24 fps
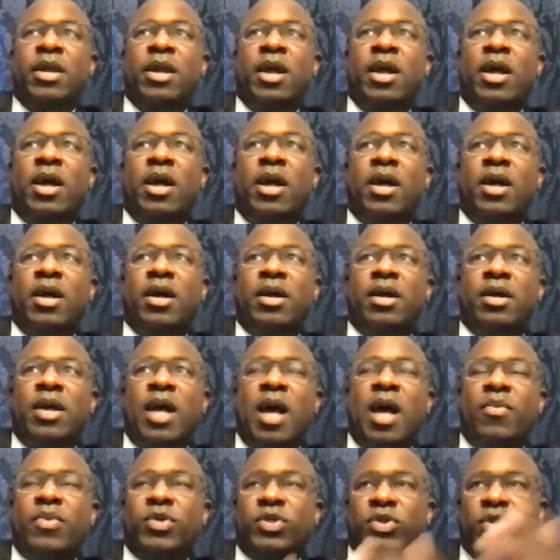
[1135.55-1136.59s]

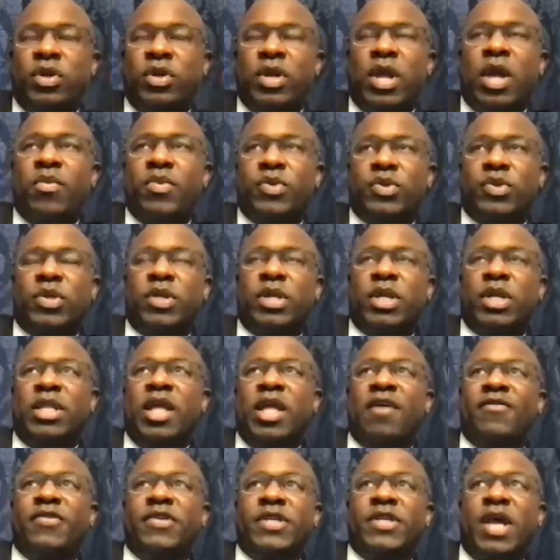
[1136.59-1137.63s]
I was on the
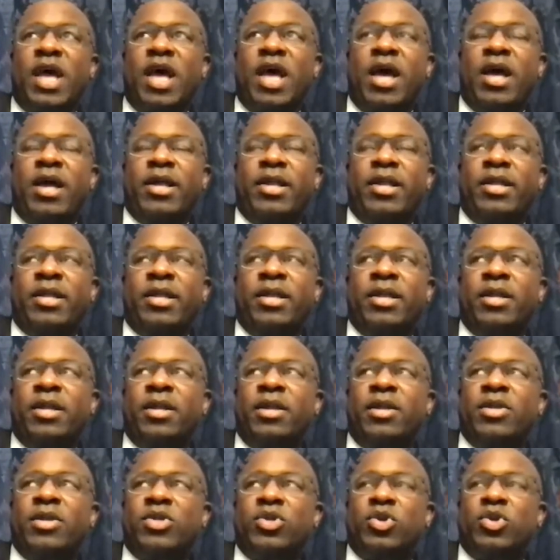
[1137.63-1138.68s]
left side,
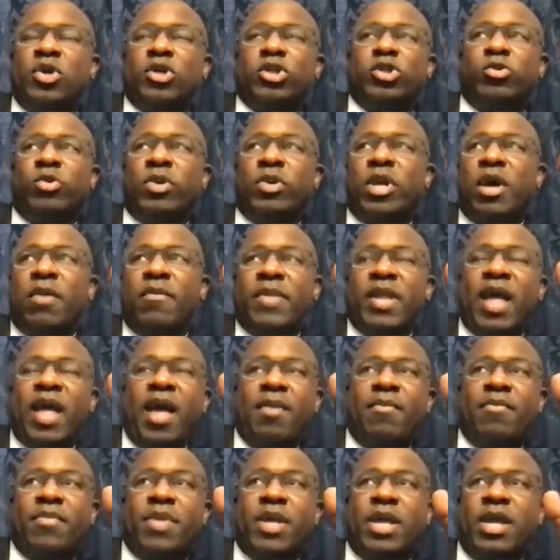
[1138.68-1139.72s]
toss sweep coming
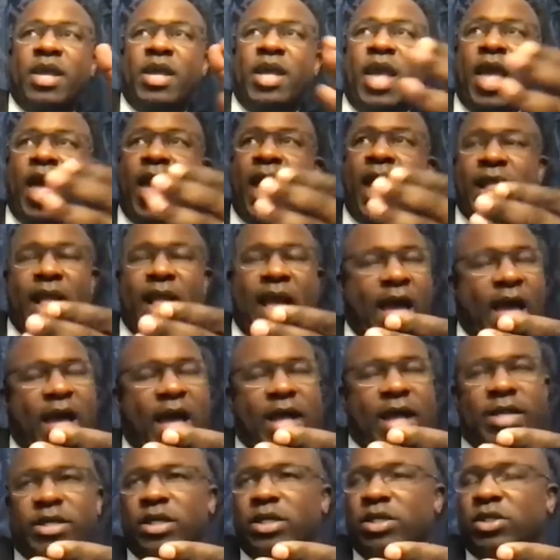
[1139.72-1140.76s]
at me, and
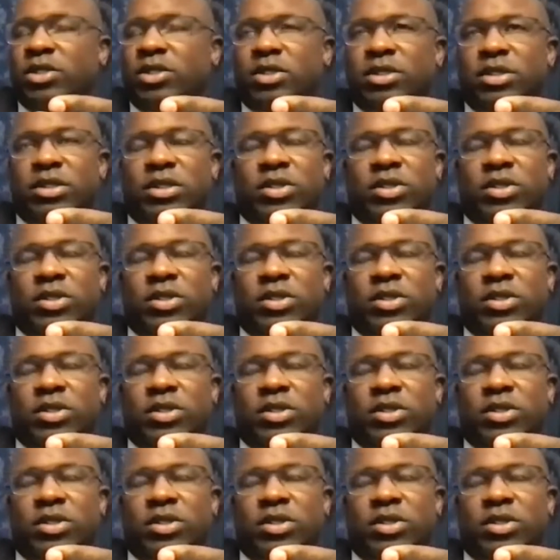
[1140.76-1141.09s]
I just